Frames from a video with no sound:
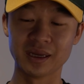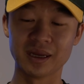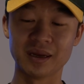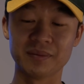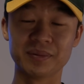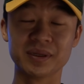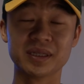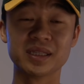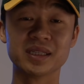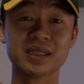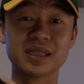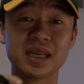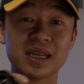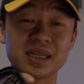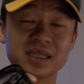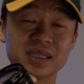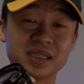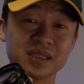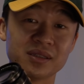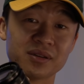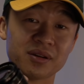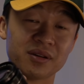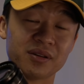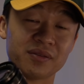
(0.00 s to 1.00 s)
But this
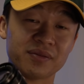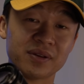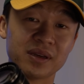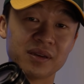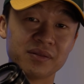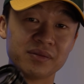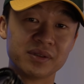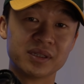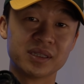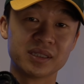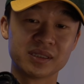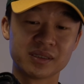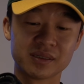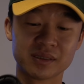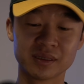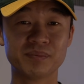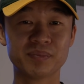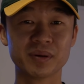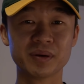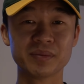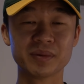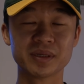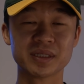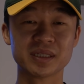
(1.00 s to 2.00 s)
1835 does.
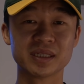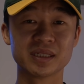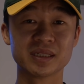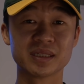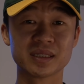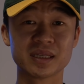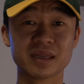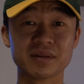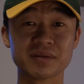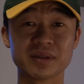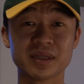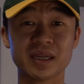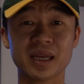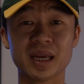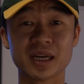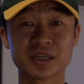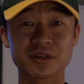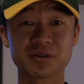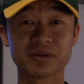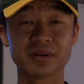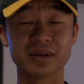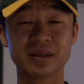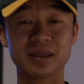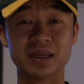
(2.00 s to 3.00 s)
Pretty much it just gives an
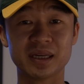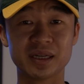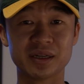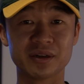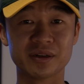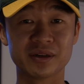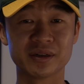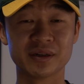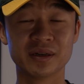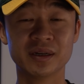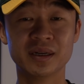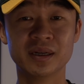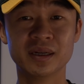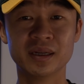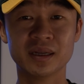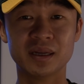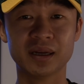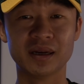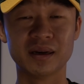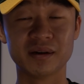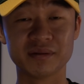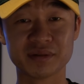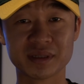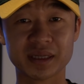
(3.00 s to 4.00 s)
extra layer
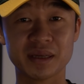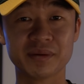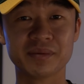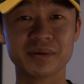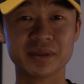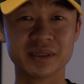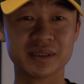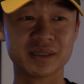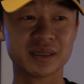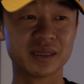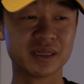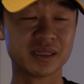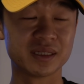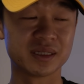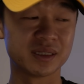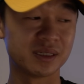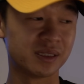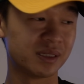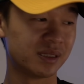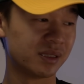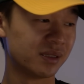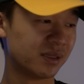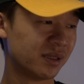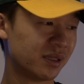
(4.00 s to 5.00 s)
of
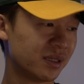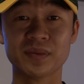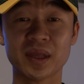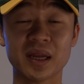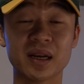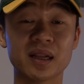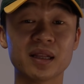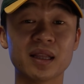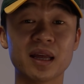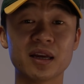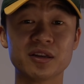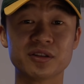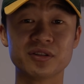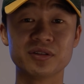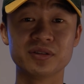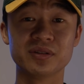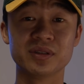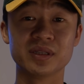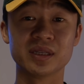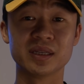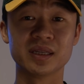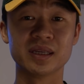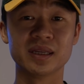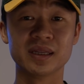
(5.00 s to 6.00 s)
stabilization that allows you
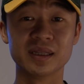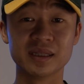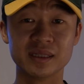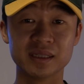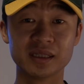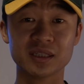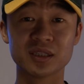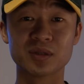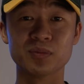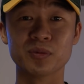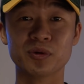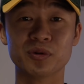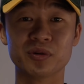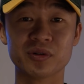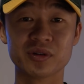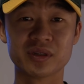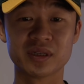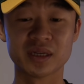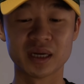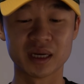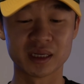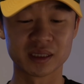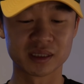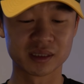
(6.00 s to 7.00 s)
to get smoother
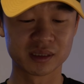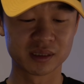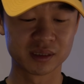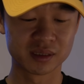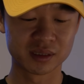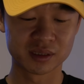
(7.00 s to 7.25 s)
shots.